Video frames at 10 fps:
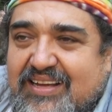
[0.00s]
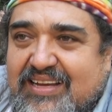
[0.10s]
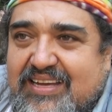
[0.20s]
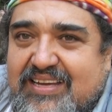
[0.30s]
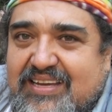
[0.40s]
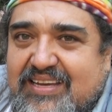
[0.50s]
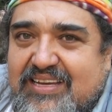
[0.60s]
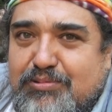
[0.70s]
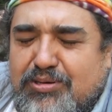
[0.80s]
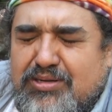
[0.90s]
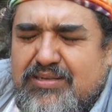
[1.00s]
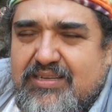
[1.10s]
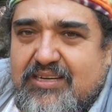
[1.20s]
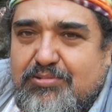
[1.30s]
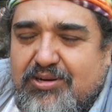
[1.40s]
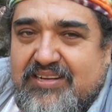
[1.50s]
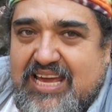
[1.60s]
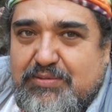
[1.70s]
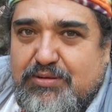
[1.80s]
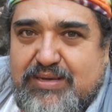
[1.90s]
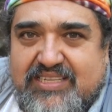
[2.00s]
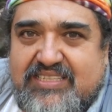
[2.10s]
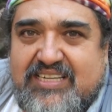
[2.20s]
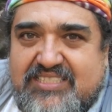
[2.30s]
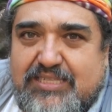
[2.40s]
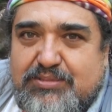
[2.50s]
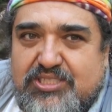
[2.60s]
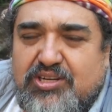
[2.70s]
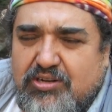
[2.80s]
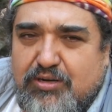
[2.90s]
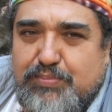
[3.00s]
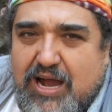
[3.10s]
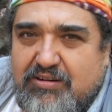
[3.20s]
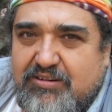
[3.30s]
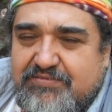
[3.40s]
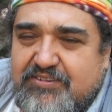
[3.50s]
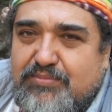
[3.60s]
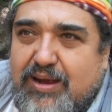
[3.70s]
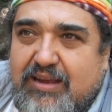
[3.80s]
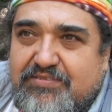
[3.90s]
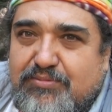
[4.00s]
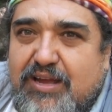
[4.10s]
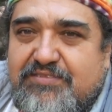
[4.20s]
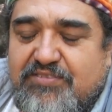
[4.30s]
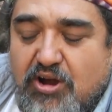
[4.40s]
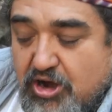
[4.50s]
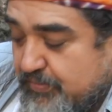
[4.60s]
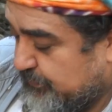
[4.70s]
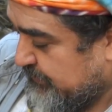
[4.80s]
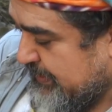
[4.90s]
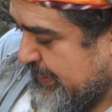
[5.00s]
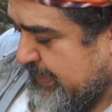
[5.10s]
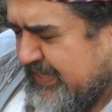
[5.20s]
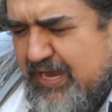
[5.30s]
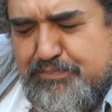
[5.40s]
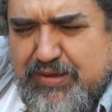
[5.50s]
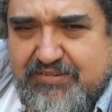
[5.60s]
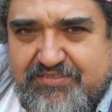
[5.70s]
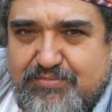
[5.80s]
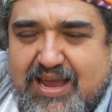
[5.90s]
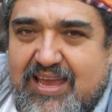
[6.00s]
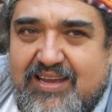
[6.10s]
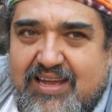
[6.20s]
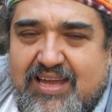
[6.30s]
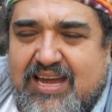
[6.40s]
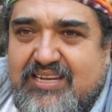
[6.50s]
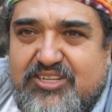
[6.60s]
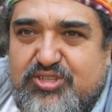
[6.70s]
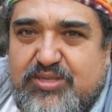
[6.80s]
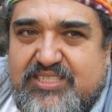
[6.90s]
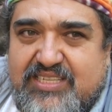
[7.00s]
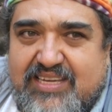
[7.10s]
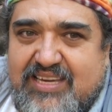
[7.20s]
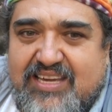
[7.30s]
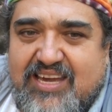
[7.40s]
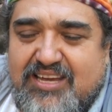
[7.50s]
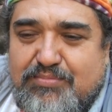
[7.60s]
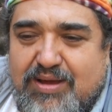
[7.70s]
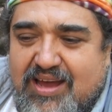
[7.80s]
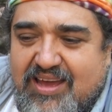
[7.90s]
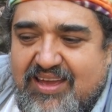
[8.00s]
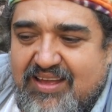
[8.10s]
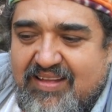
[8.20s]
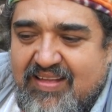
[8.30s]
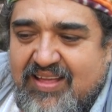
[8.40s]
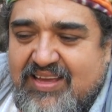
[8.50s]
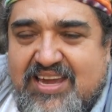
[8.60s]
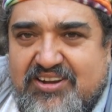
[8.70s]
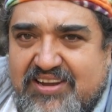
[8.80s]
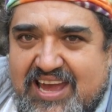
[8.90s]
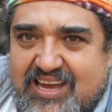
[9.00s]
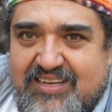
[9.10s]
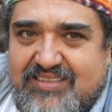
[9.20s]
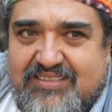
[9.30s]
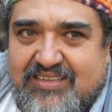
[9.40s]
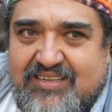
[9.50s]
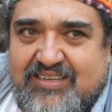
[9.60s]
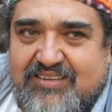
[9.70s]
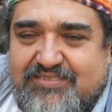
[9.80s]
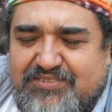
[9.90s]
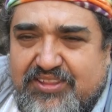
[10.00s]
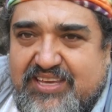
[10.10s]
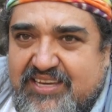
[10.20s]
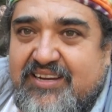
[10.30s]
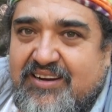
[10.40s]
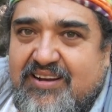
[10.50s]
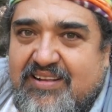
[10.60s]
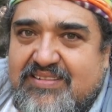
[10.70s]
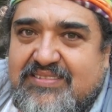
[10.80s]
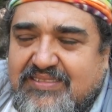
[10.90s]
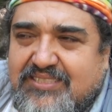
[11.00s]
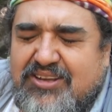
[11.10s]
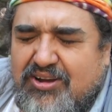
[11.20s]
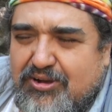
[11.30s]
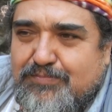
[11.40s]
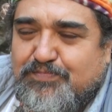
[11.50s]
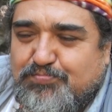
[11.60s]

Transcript: it, it, it, will it will enable me to get some solar power from my for my farm, and pay for my electricity and my internet for the year. So,